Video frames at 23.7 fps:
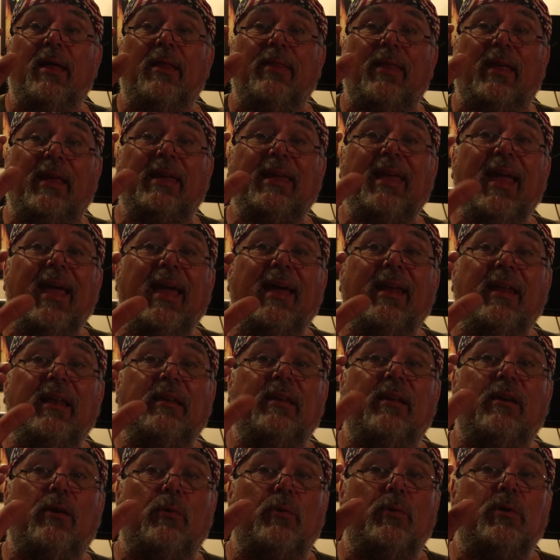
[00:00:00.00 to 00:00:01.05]
the Canon
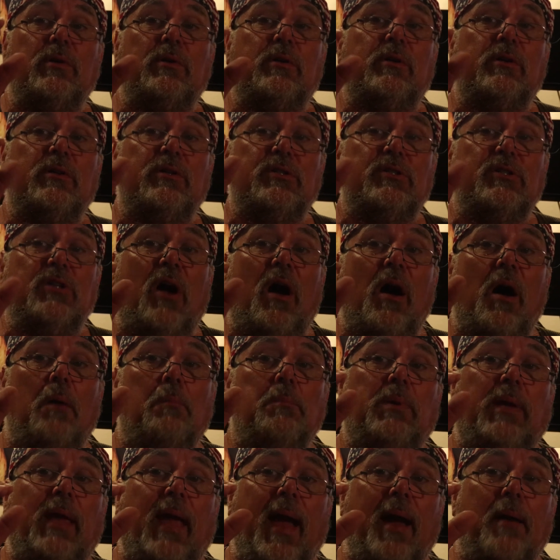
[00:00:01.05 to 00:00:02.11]
did a real good
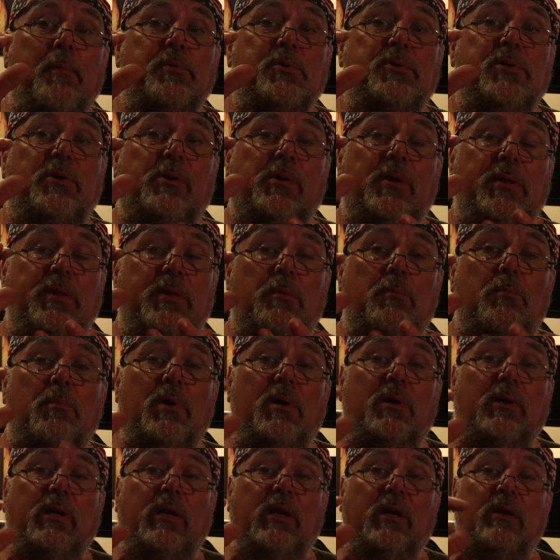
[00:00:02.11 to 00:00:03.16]
job capturing the
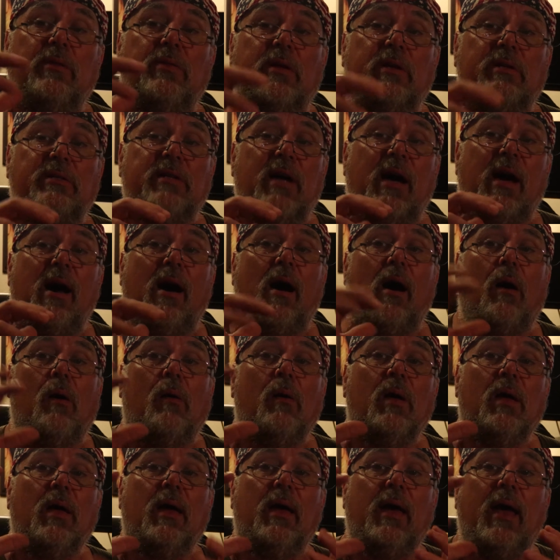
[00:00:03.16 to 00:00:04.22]
monkey and the towel